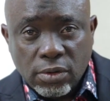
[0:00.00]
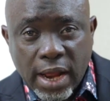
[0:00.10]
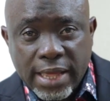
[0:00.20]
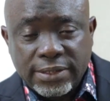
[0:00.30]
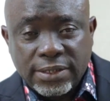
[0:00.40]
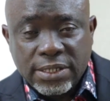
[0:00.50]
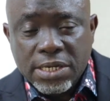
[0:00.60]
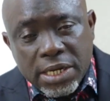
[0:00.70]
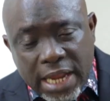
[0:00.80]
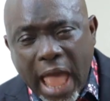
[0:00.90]
right?
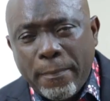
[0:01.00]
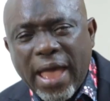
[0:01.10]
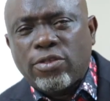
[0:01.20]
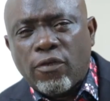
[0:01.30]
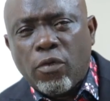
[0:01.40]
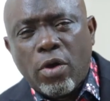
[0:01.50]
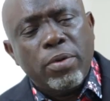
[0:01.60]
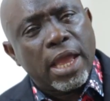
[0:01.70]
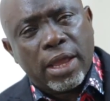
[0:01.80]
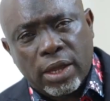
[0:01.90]
They are part of what
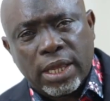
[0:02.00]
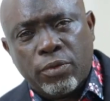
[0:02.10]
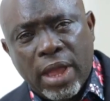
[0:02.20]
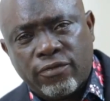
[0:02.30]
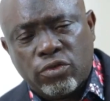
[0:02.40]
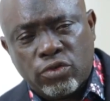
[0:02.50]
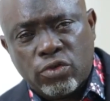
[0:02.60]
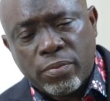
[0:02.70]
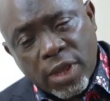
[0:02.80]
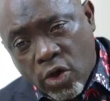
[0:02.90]
we have to
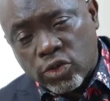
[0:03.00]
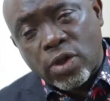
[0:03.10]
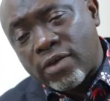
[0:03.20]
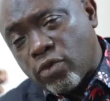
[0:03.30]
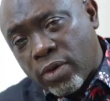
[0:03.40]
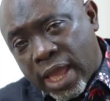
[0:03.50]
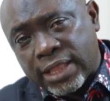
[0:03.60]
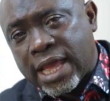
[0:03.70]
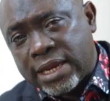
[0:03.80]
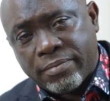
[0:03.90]
do because we have to
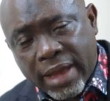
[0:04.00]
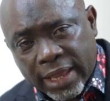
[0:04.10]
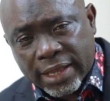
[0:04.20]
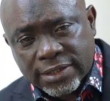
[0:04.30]
enter the market.